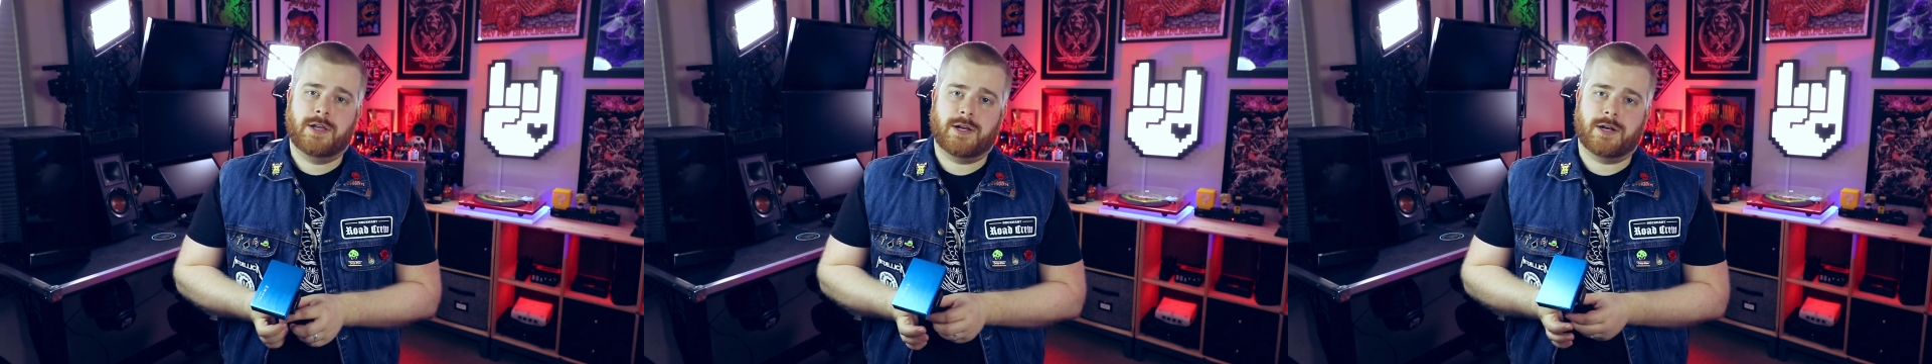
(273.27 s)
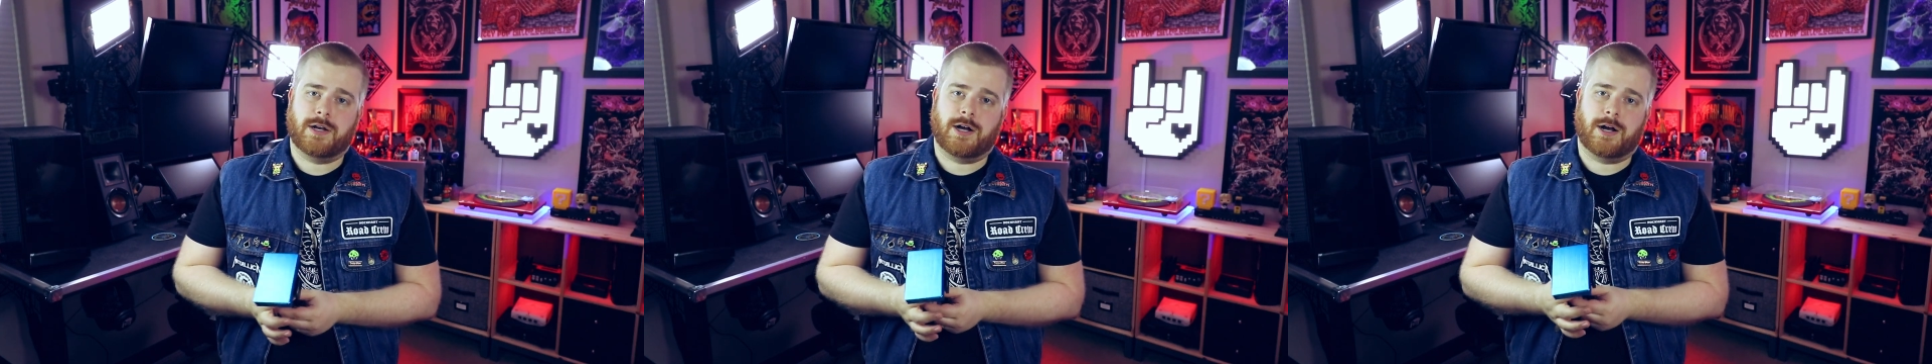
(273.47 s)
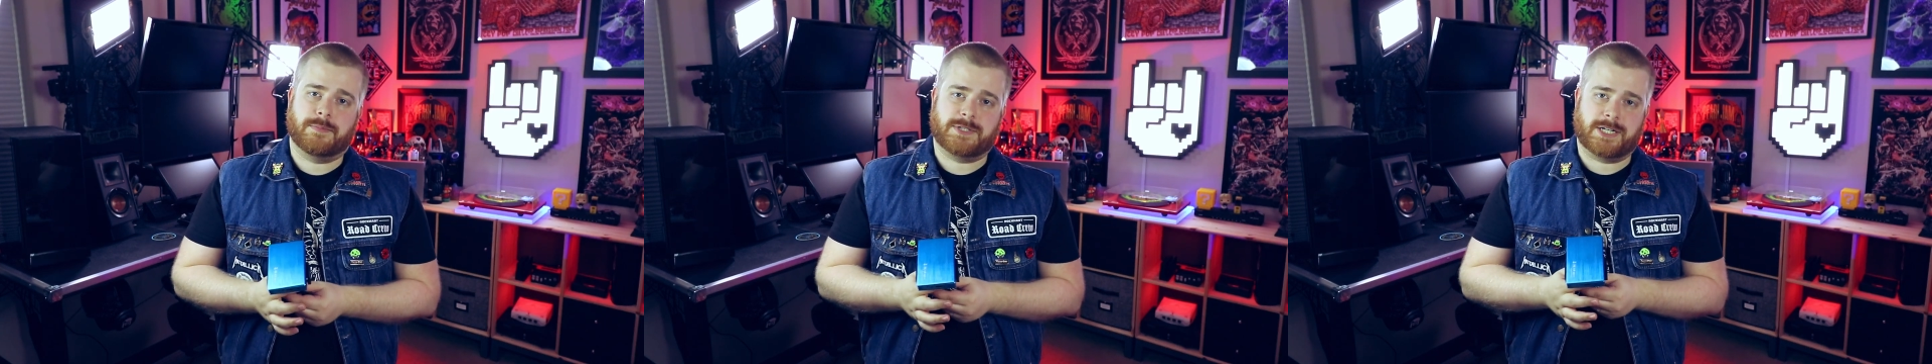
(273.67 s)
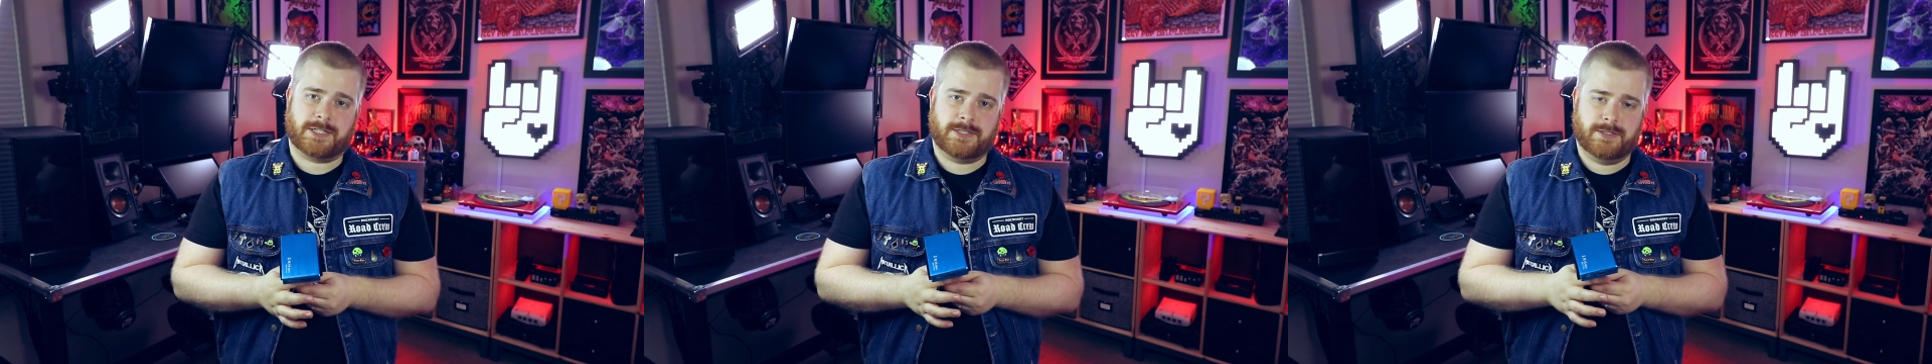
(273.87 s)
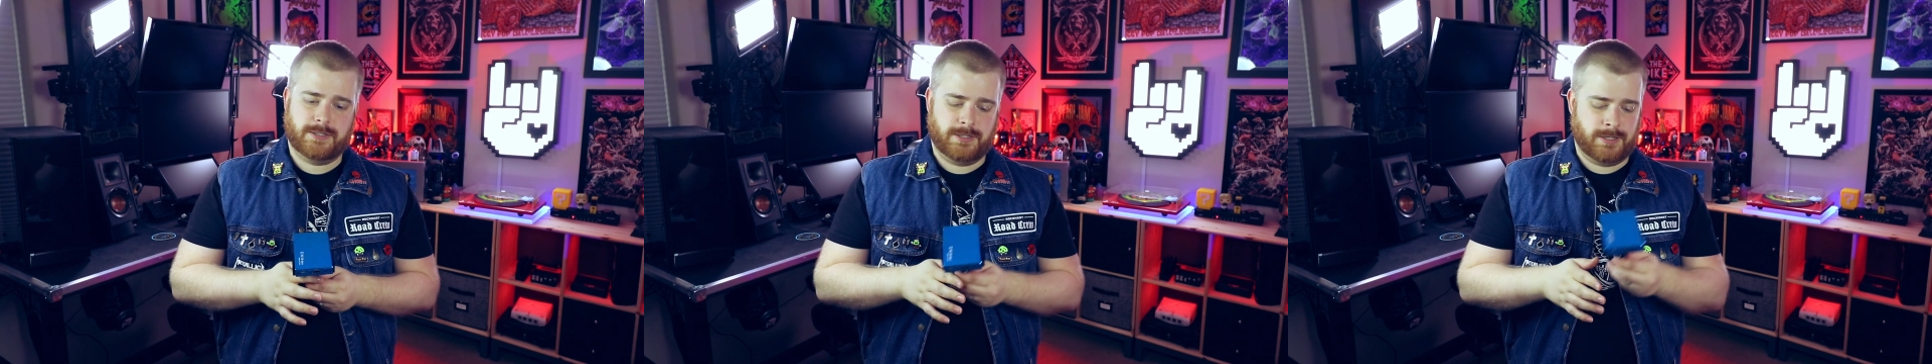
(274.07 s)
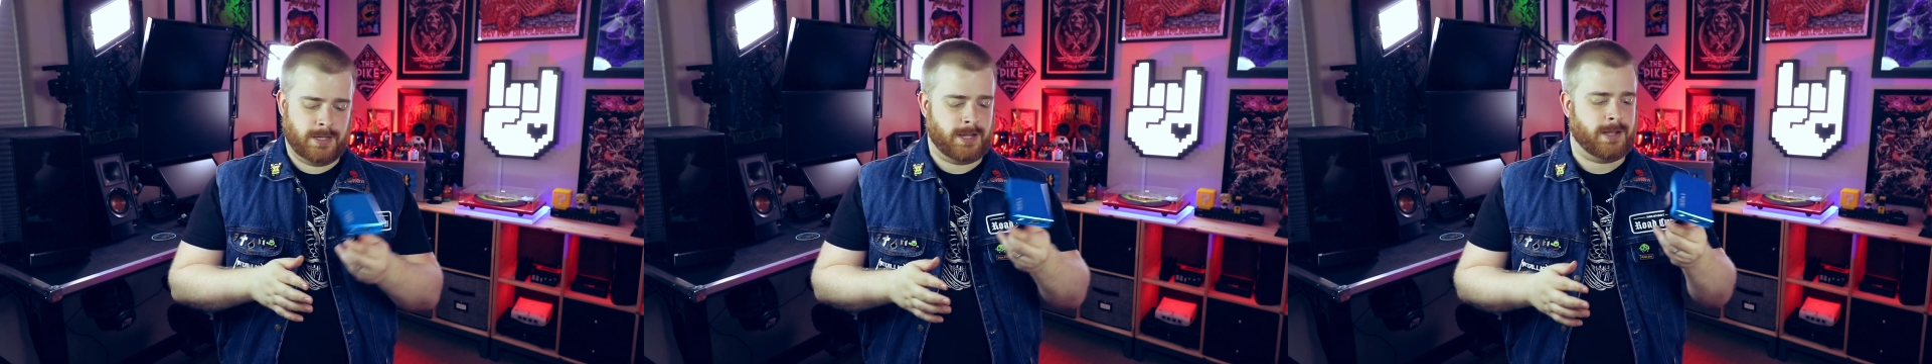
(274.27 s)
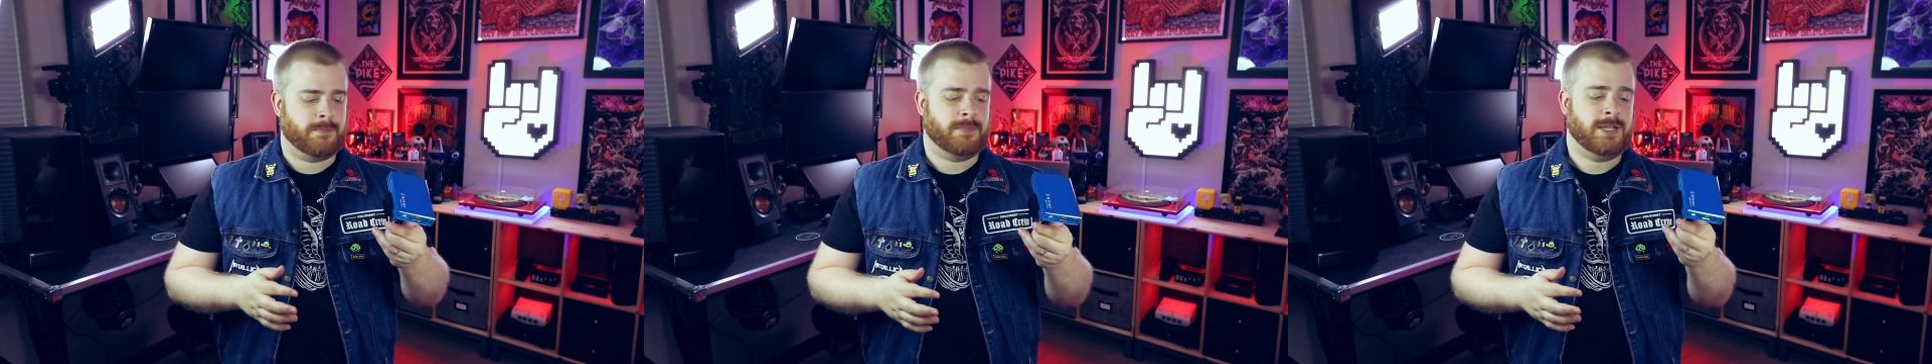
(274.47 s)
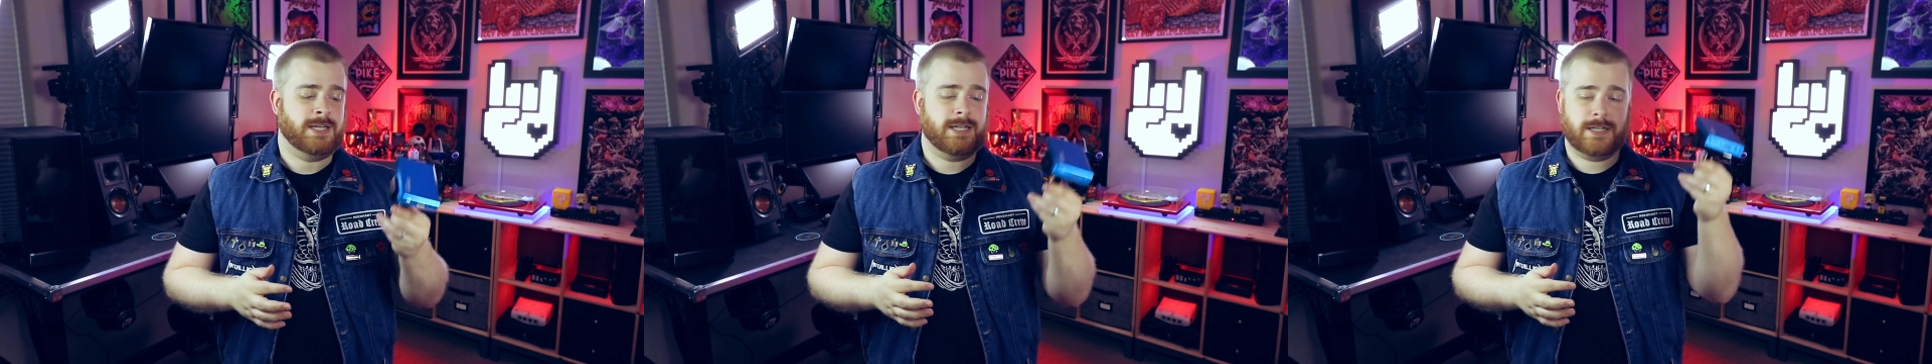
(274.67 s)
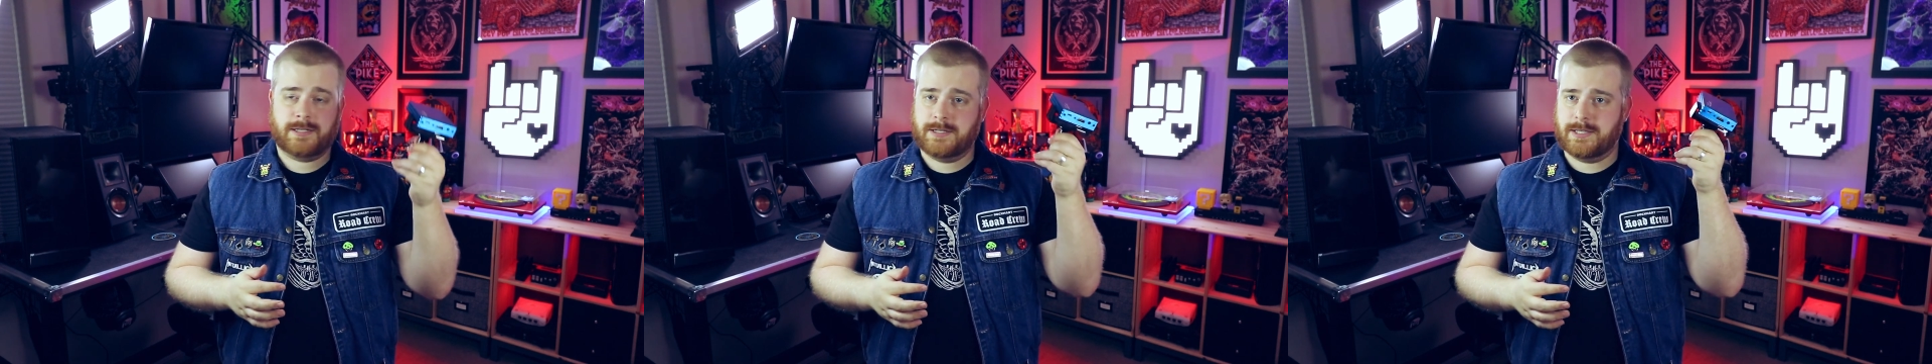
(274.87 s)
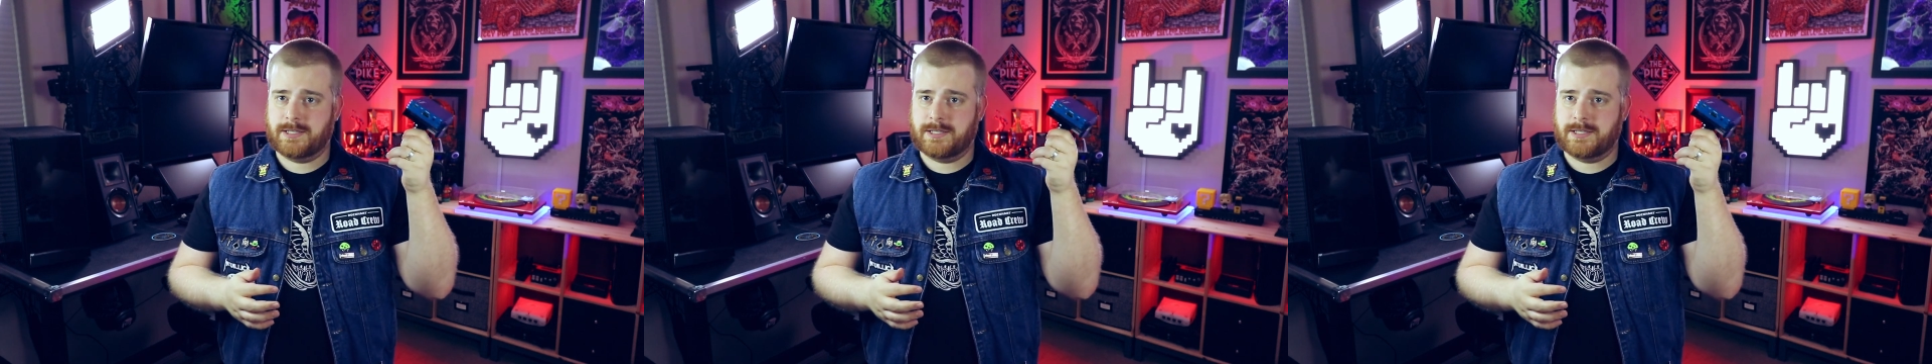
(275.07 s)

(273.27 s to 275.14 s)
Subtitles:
object I'm needing